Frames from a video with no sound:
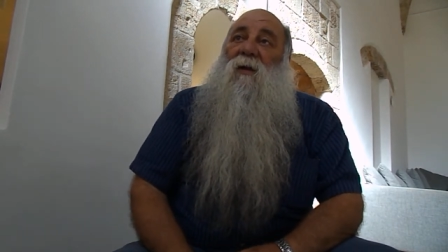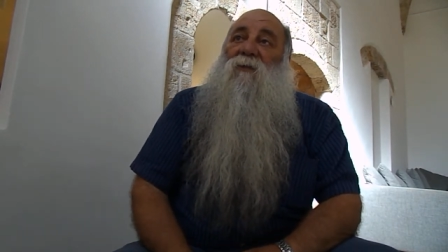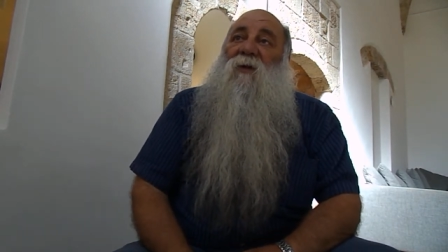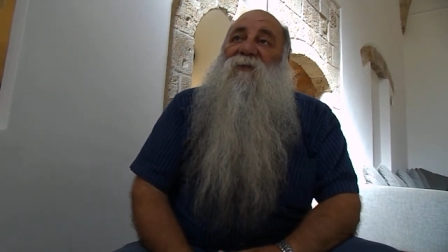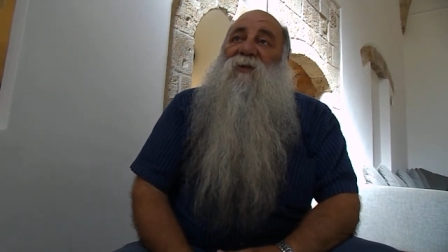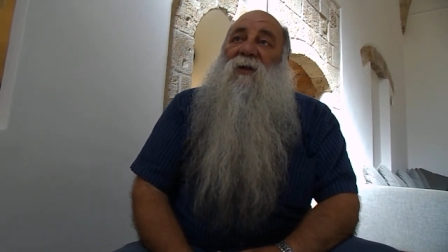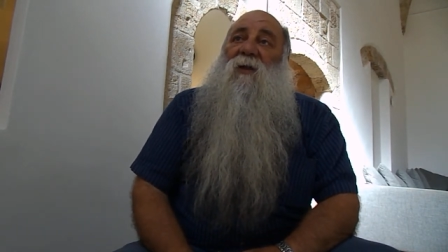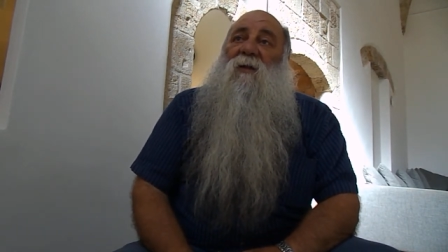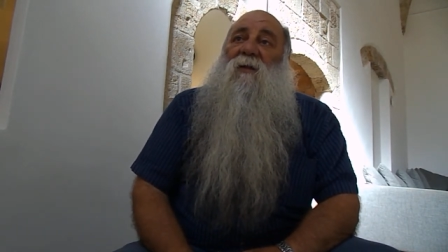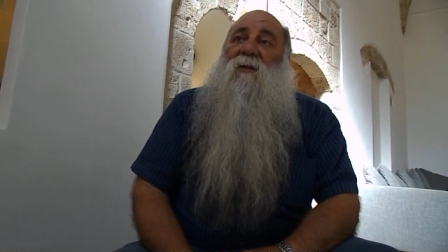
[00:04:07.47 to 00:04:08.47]
rough
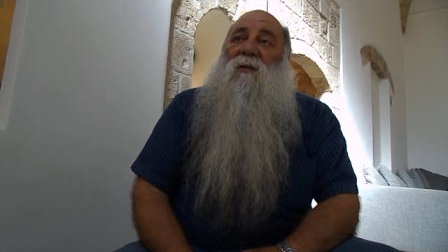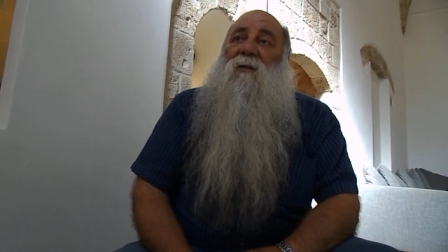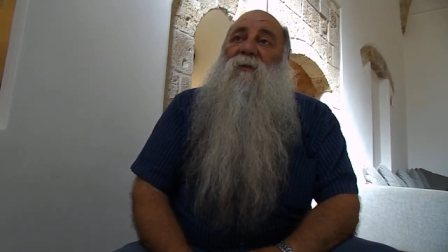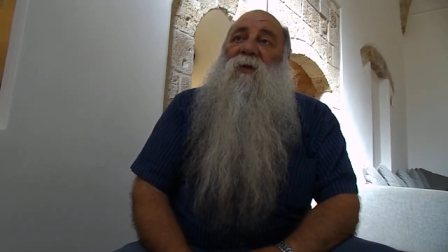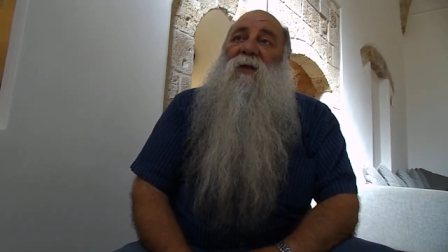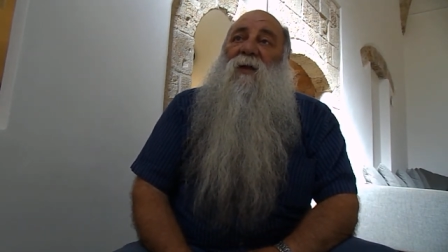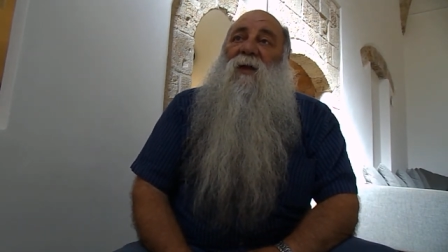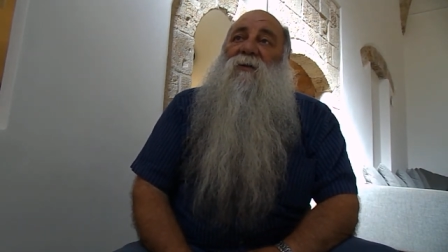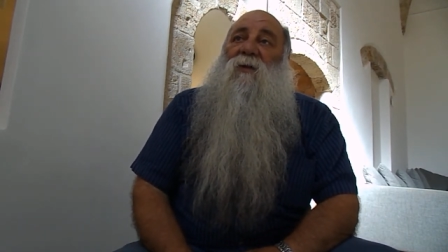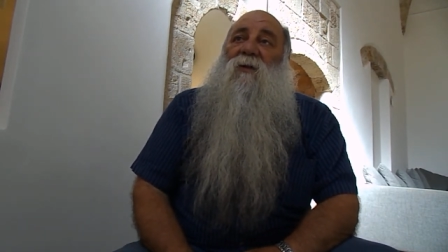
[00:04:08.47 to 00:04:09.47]
sea, we can
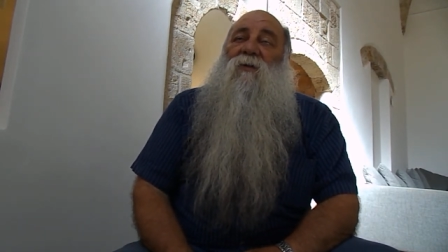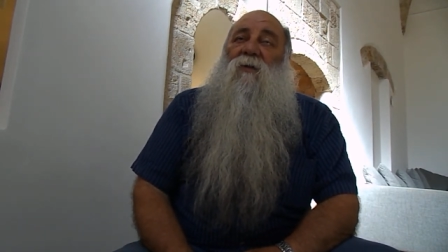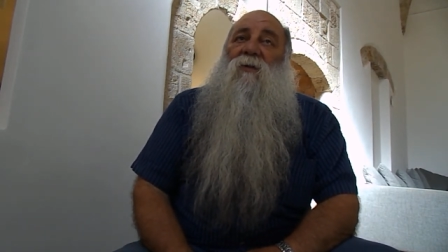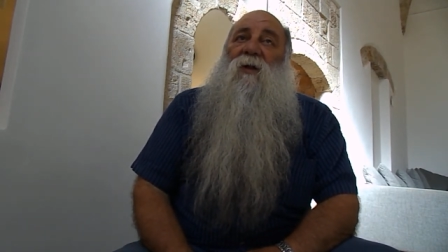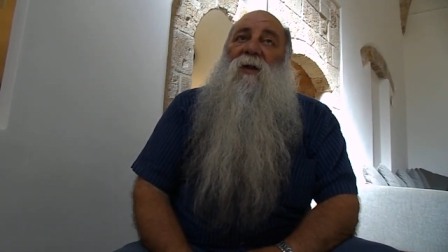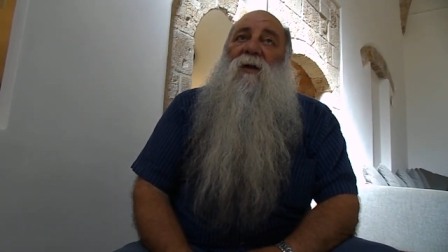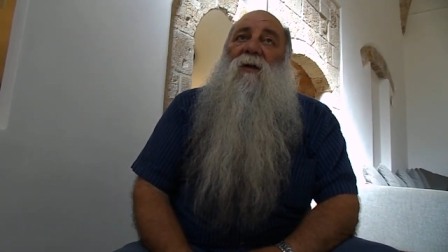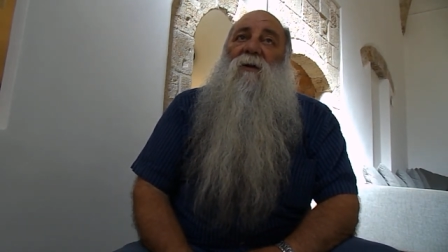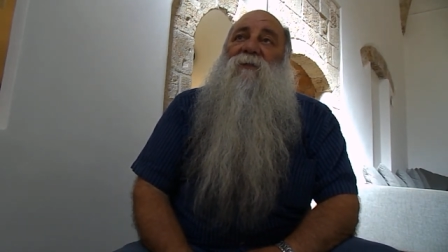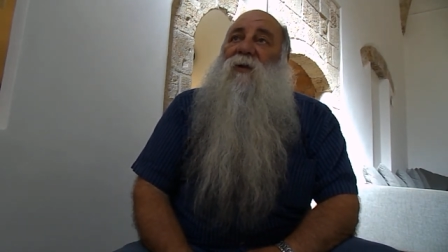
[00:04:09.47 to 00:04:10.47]
get here only
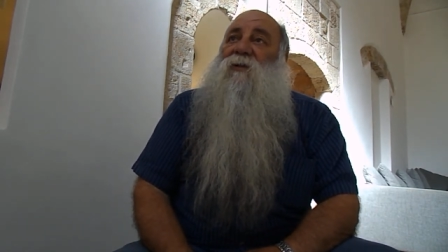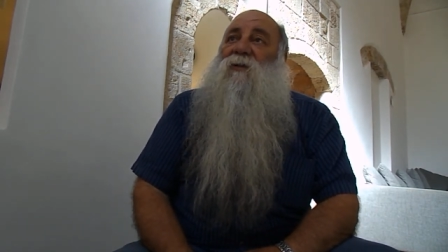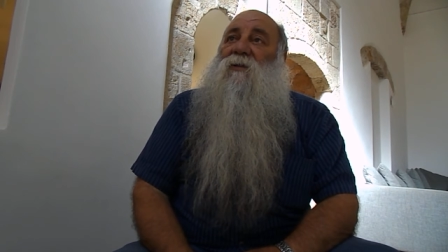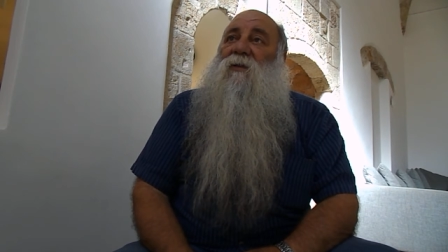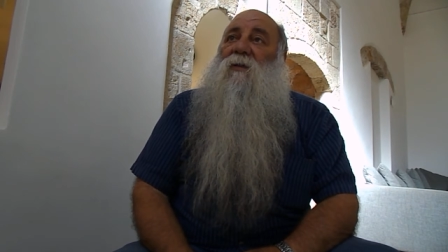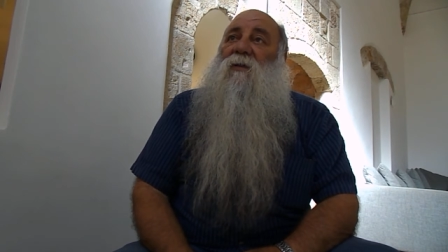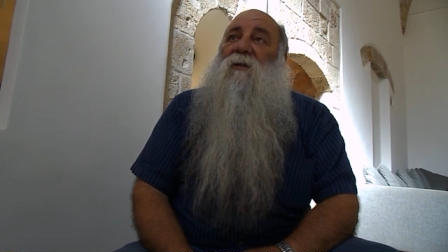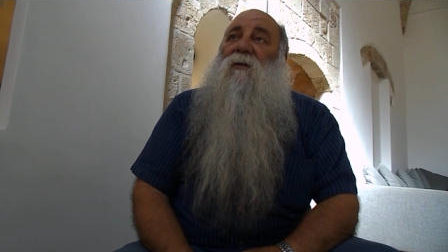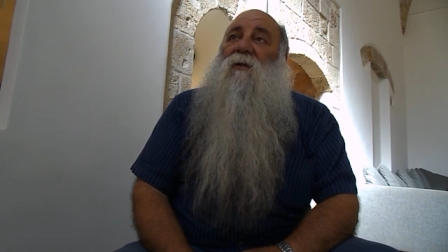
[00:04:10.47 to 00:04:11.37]
fresh hmm.